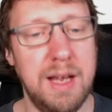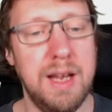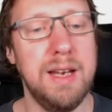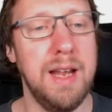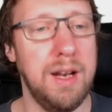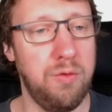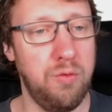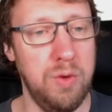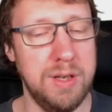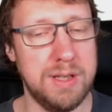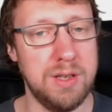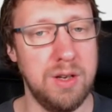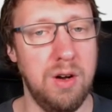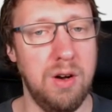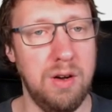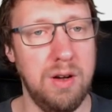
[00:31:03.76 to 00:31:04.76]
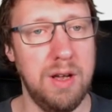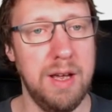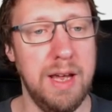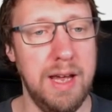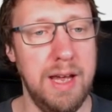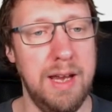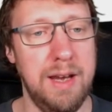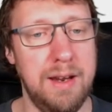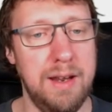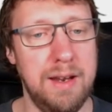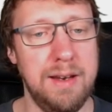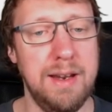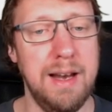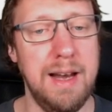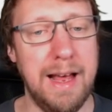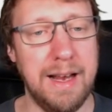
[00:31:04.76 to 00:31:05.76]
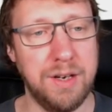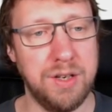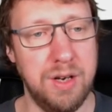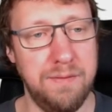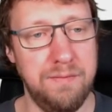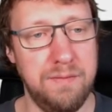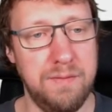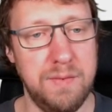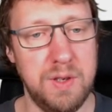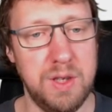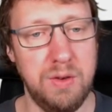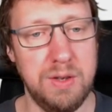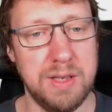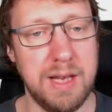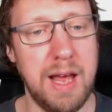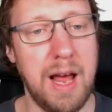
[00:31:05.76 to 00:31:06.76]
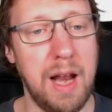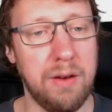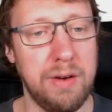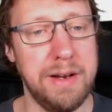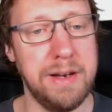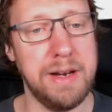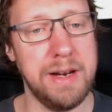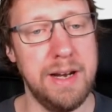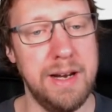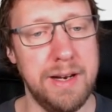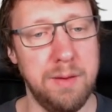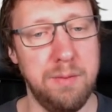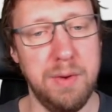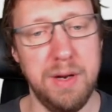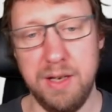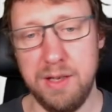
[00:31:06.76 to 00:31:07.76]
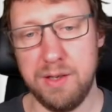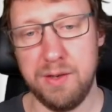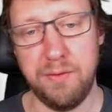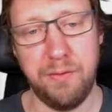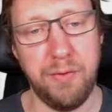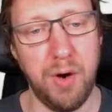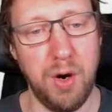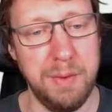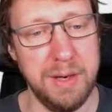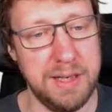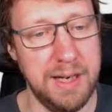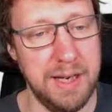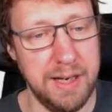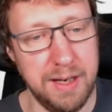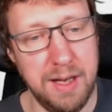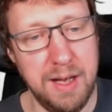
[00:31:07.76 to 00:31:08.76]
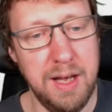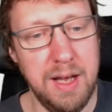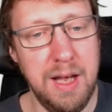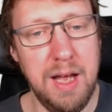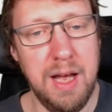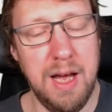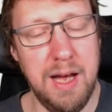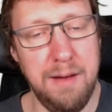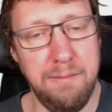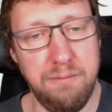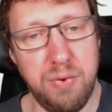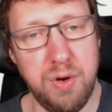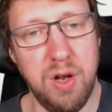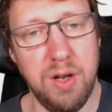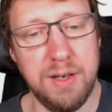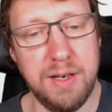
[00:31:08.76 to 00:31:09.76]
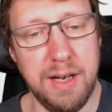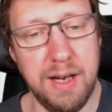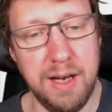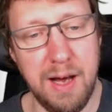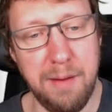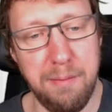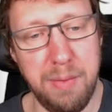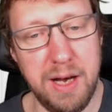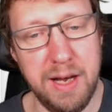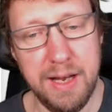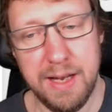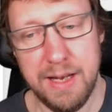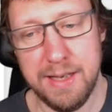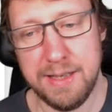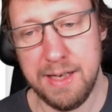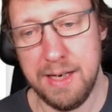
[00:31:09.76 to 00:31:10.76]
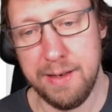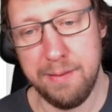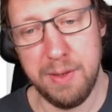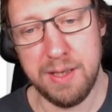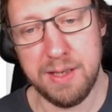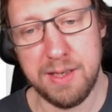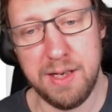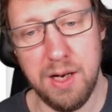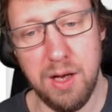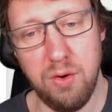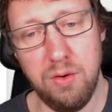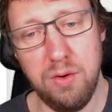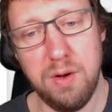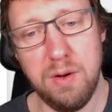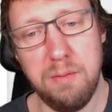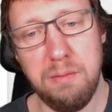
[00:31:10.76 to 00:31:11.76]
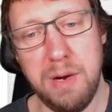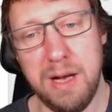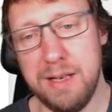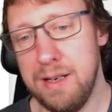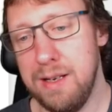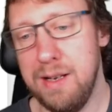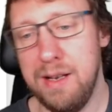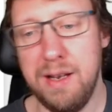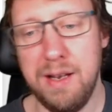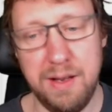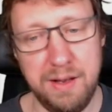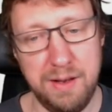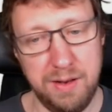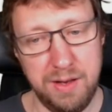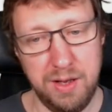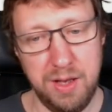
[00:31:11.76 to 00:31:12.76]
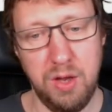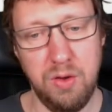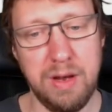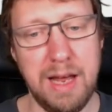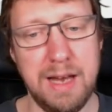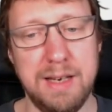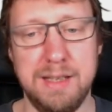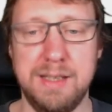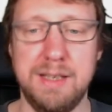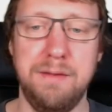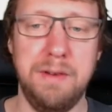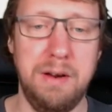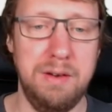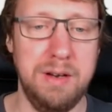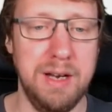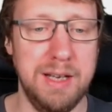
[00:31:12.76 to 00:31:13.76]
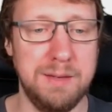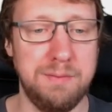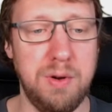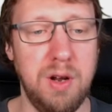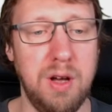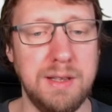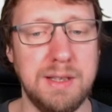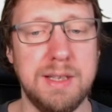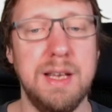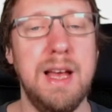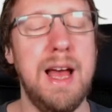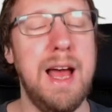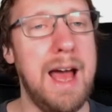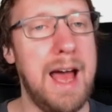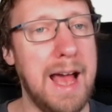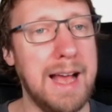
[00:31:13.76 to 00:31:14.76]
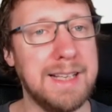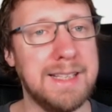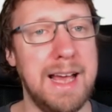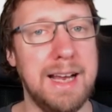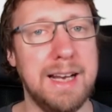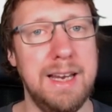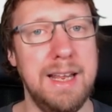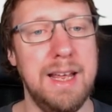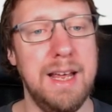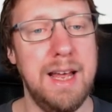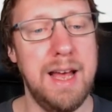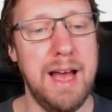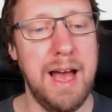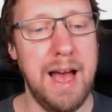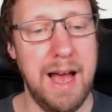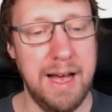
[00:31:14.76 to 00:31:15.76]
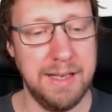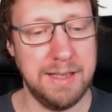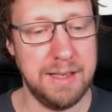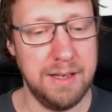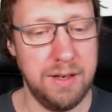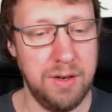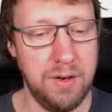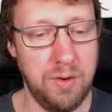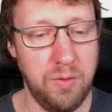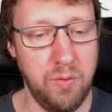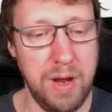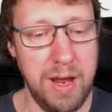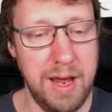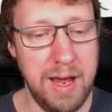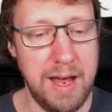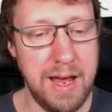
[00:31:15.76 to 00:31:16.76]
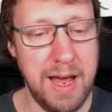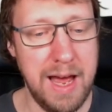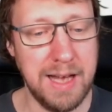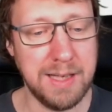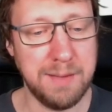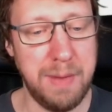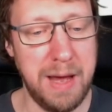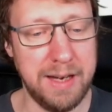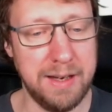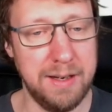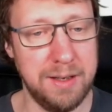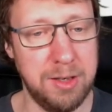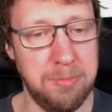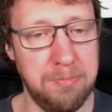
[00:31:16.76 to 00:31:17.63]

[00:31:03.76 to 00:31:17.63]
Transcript: that we saw in the lecture. It's calculating a little bit, it's formatting. Plotting in NumPy is a little bit slow, but you get this very nice plots exactly as we expected.